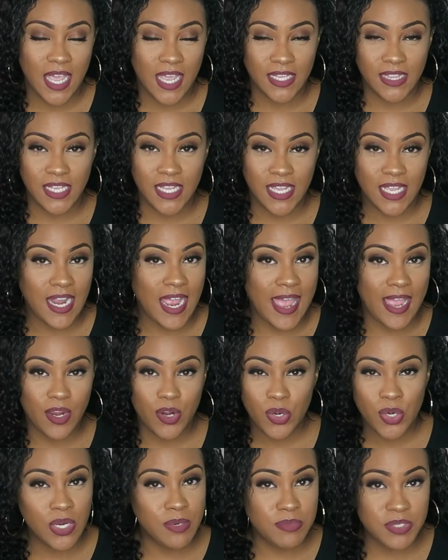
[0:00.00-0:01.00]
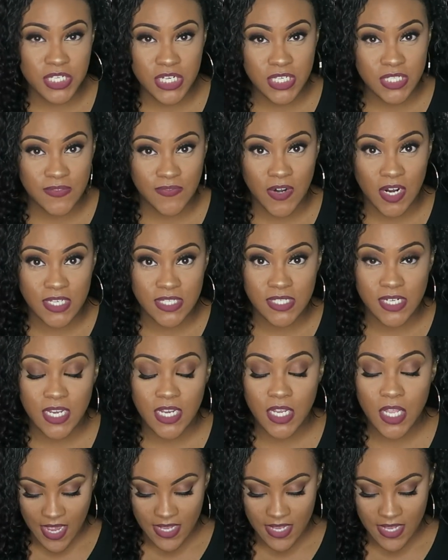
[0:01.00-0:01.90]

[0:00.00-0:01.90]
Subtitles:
I think it had cream cheese frosting.